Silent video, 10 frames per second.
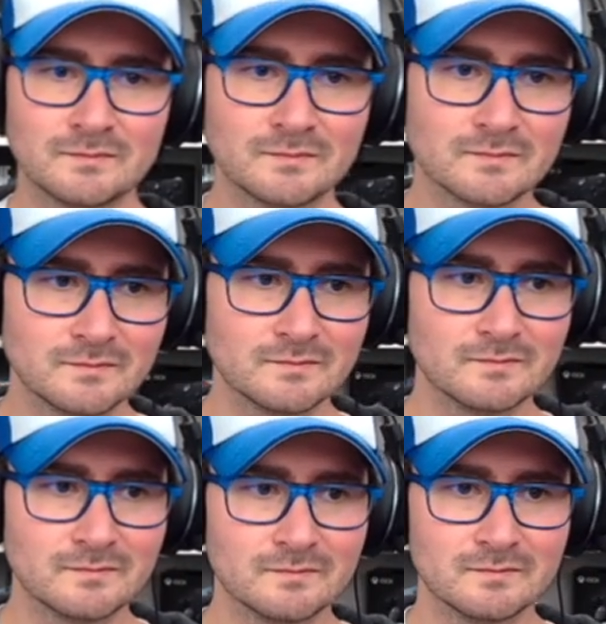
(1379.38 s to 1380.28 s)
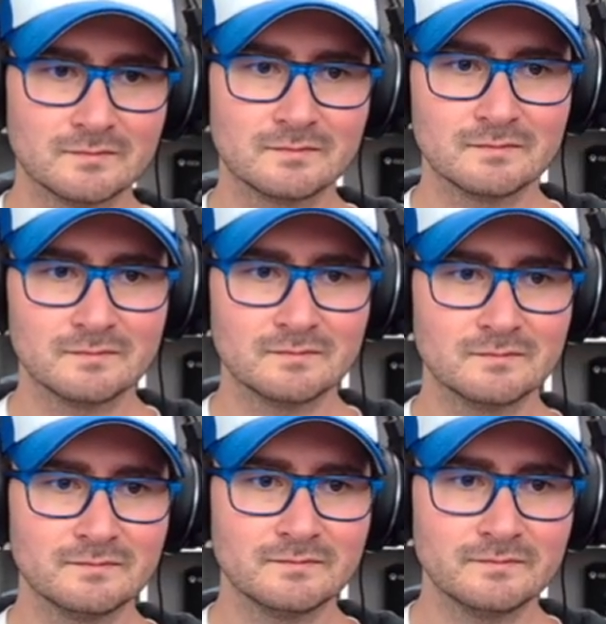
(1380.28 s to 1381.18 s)

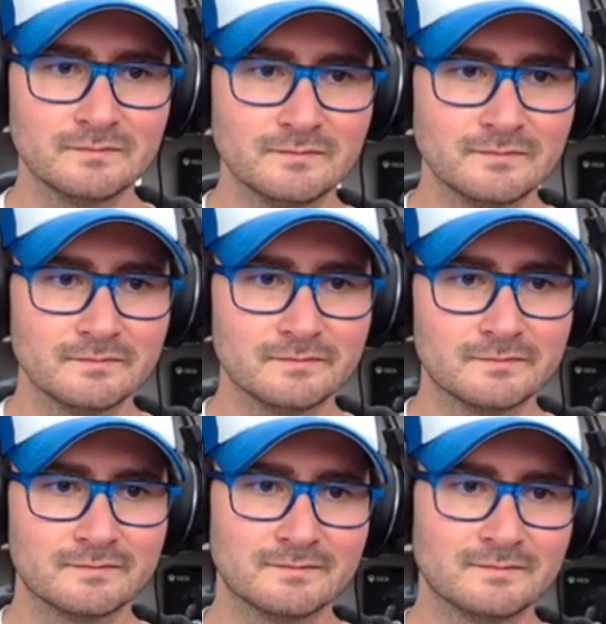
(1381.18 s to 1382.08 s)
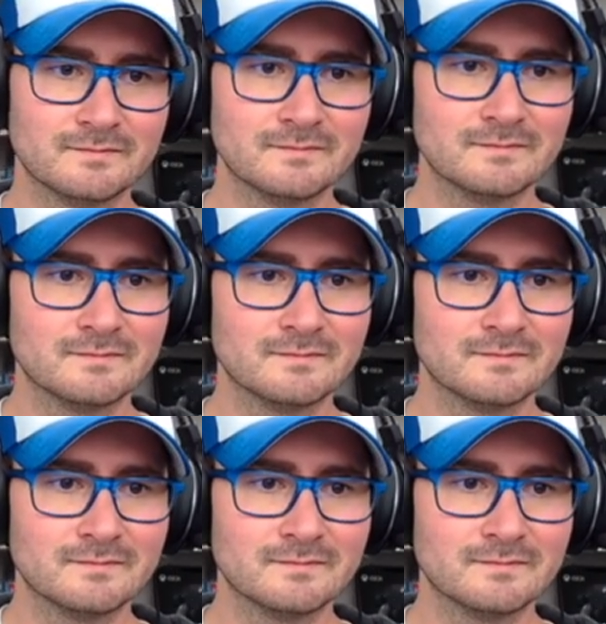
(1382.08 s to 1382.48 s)
The person shown says nothing.